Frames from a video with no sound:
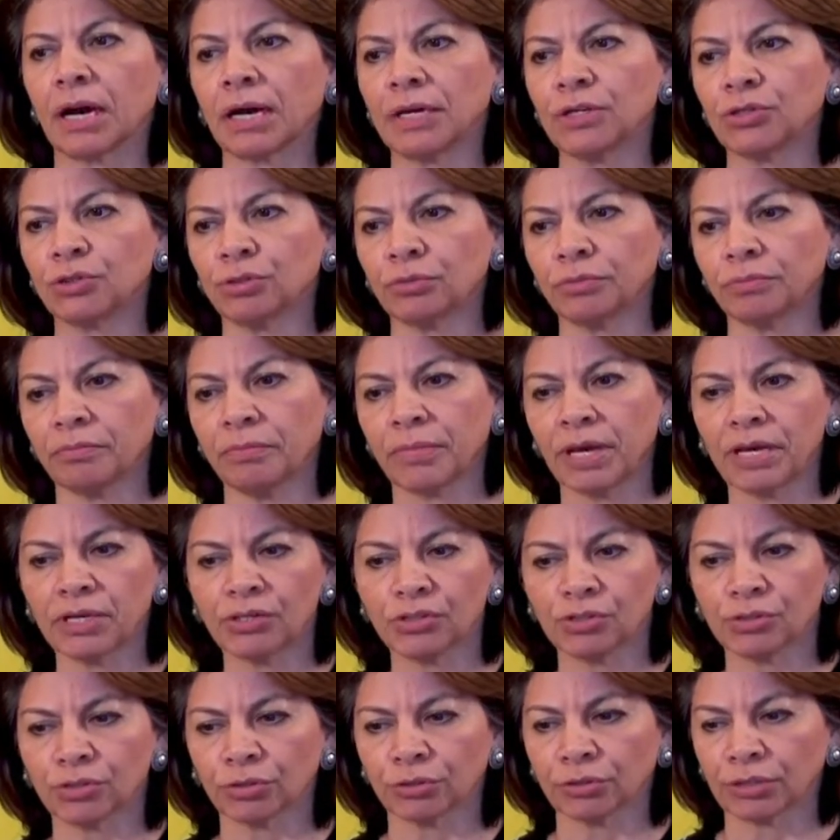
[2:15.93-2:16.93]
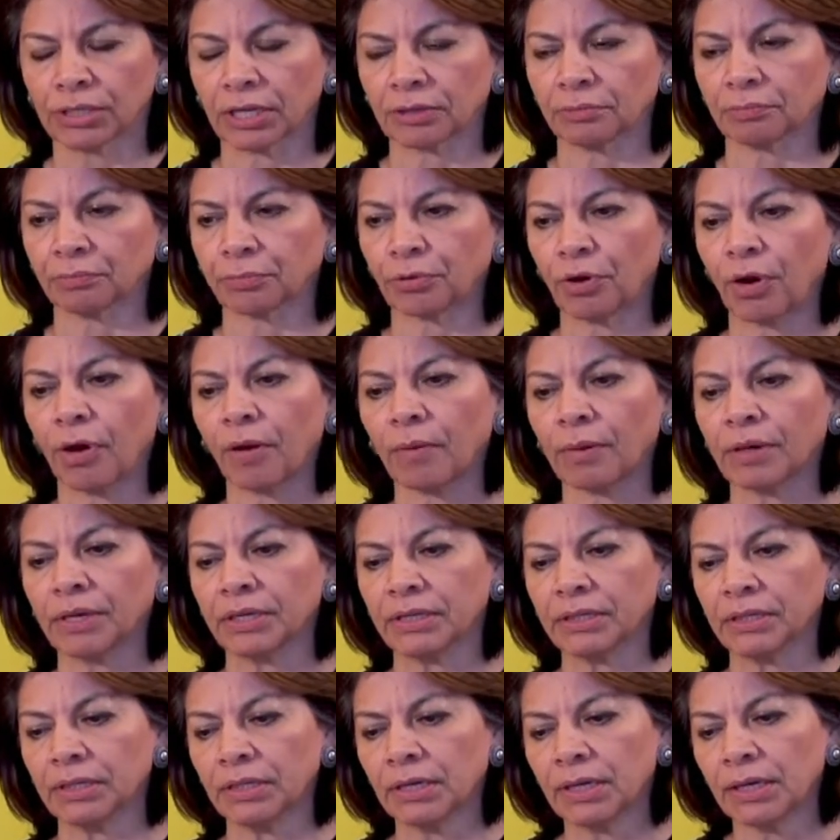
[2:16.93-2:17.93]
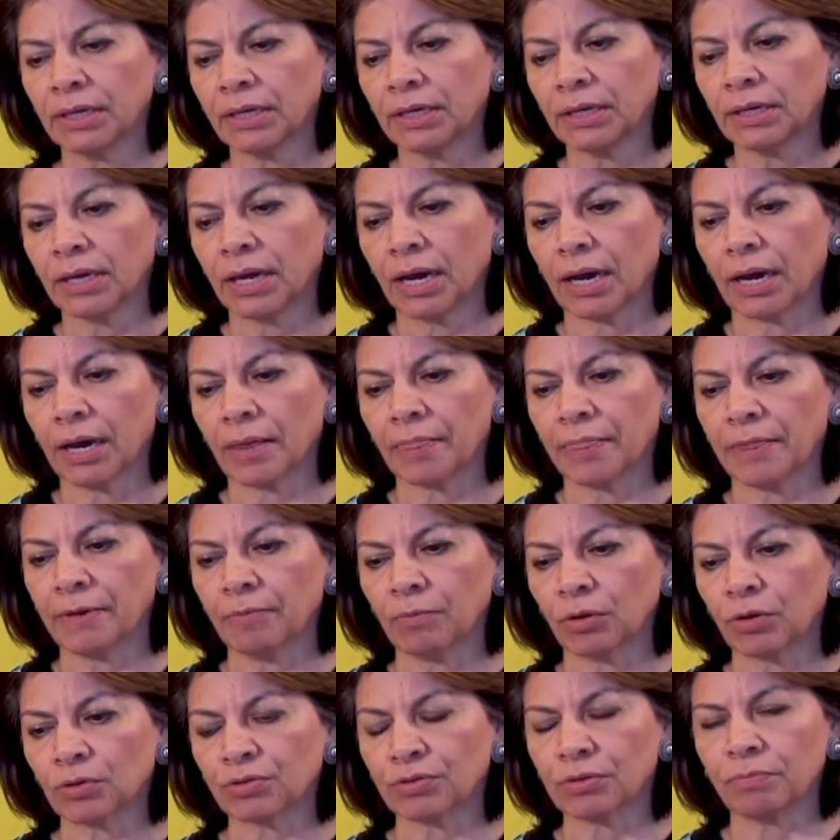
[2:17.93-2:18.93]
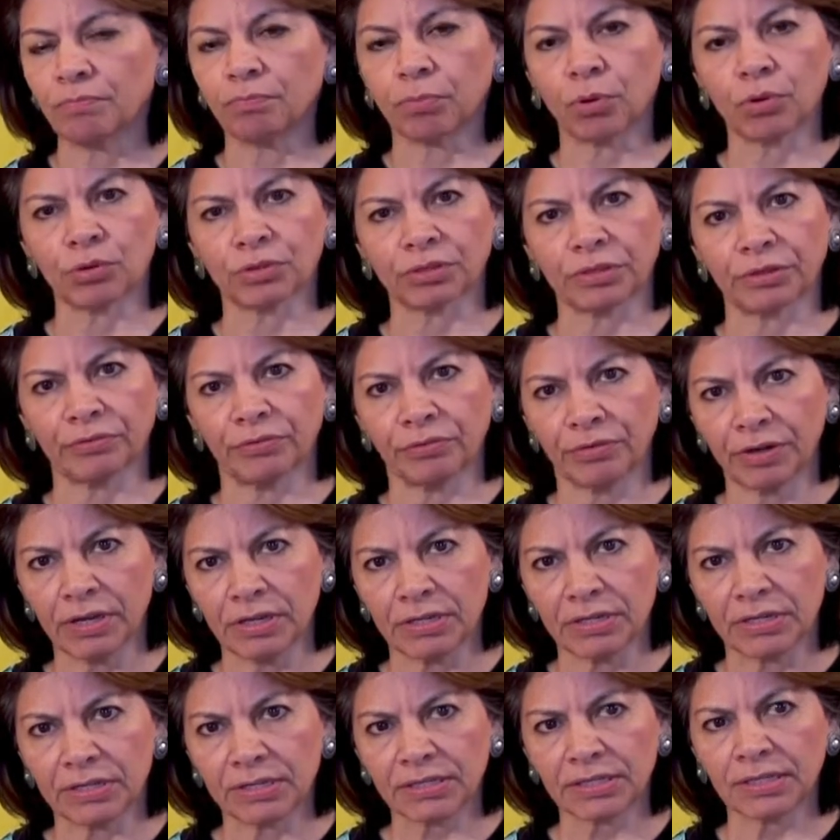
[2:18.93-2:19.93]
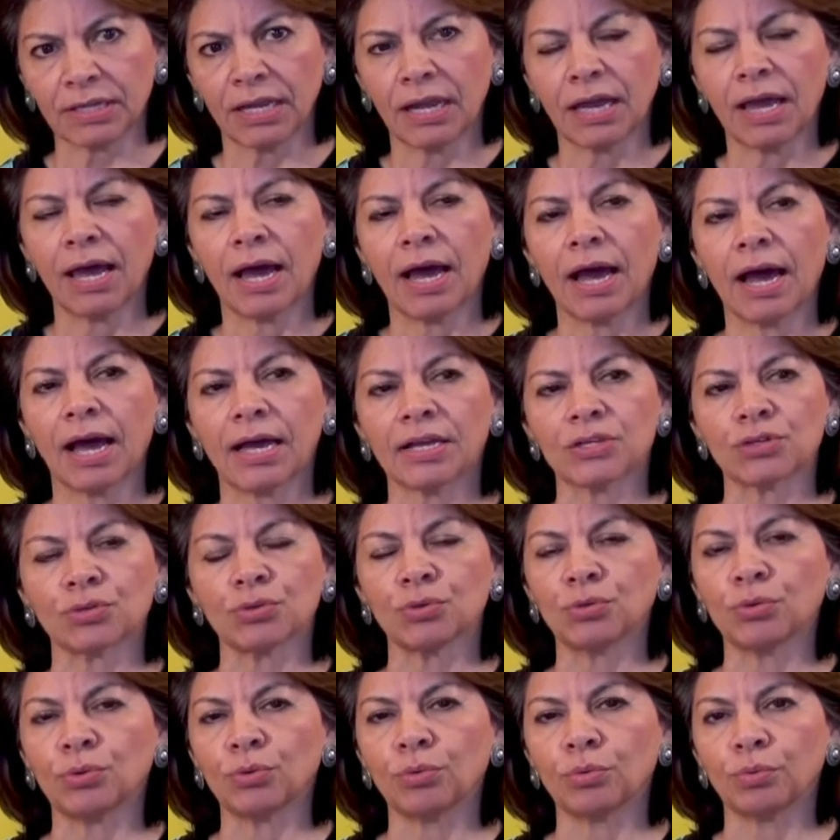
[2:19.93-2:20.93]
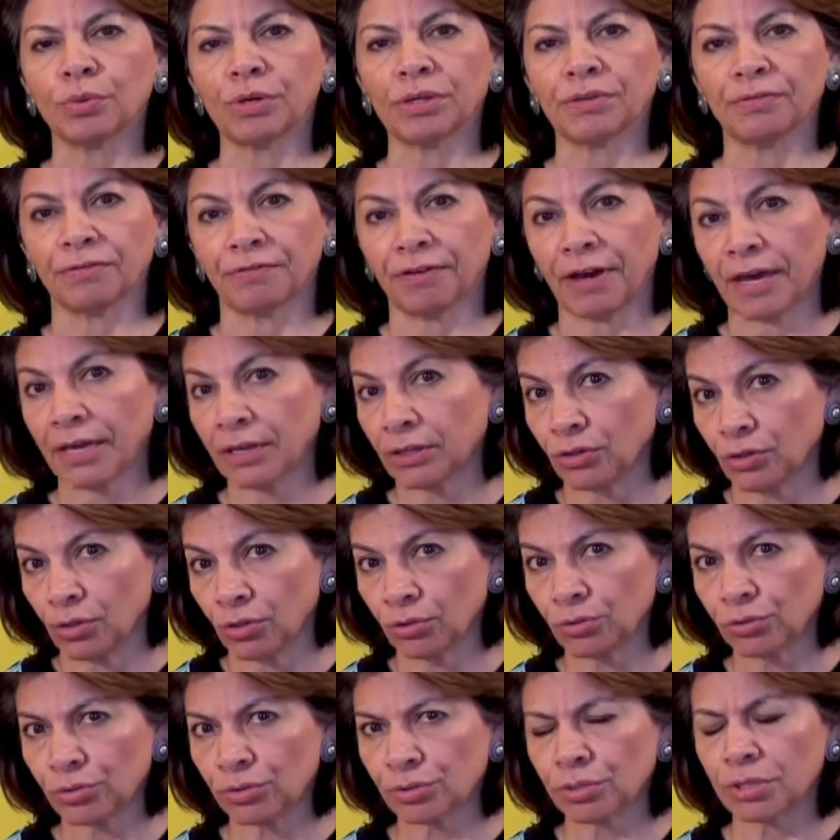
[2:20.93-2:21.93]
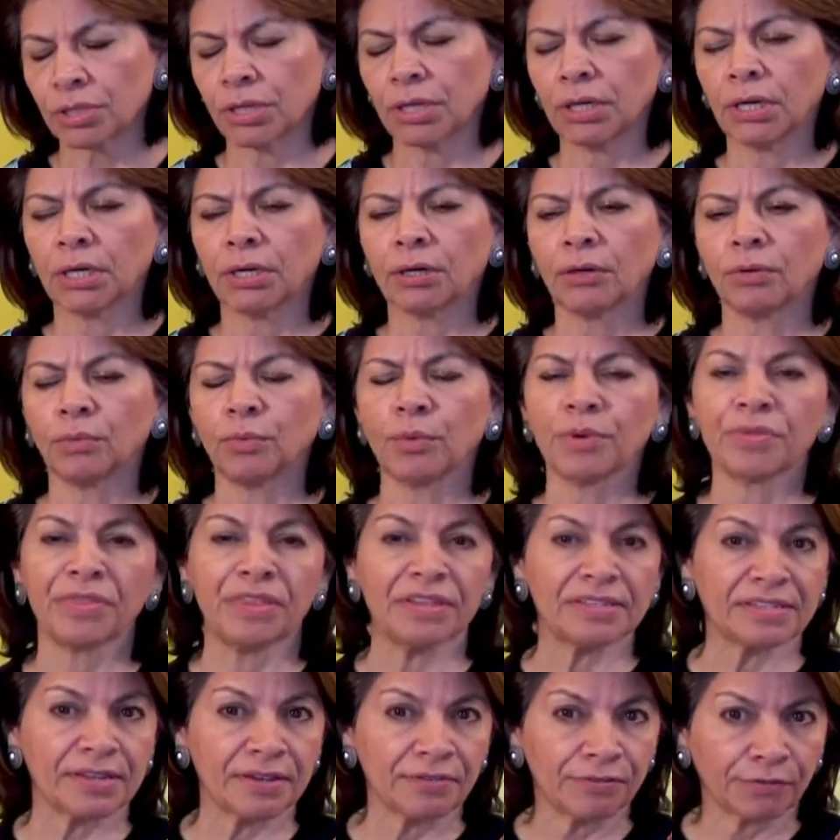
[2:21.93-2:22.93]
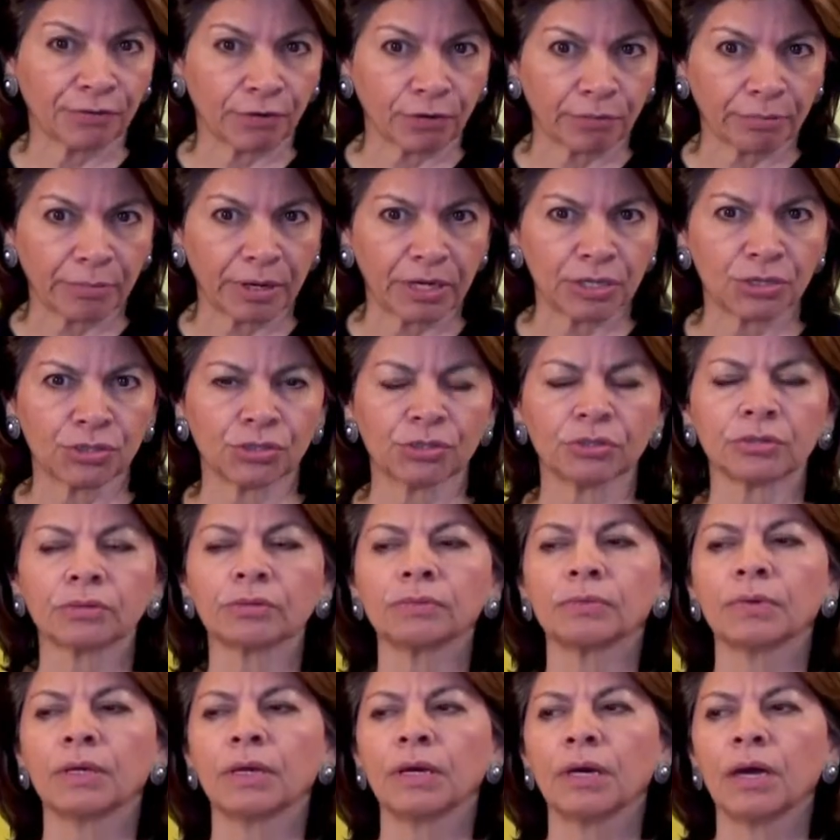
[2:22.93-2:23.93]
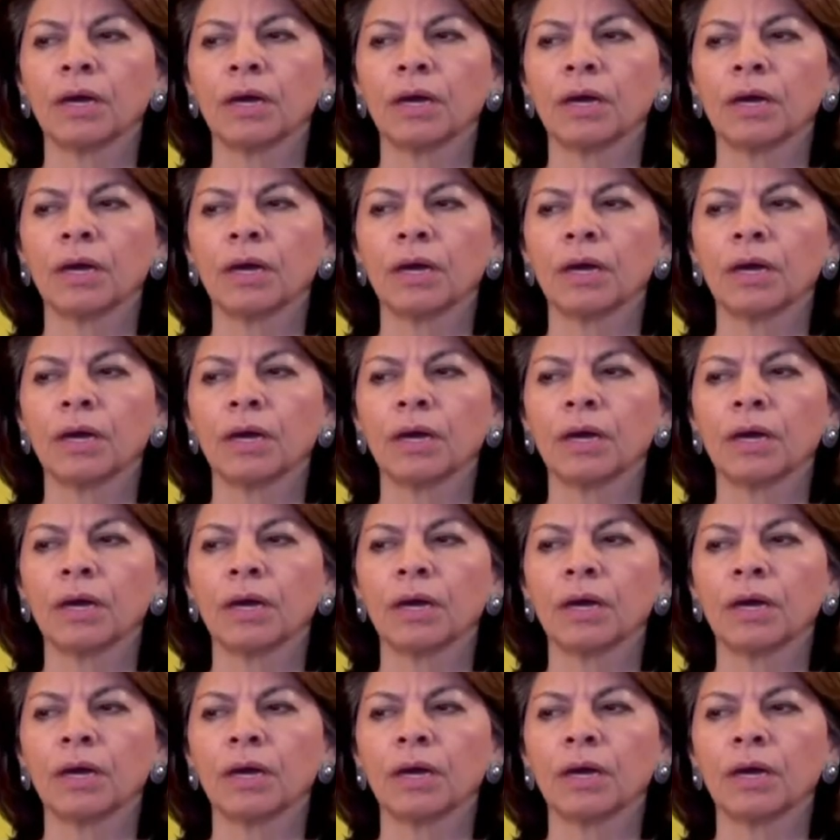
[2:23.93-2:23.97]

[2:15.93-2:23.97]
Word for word: I should mention that probably uh, the most important risk has to do with fake news, with disinformation,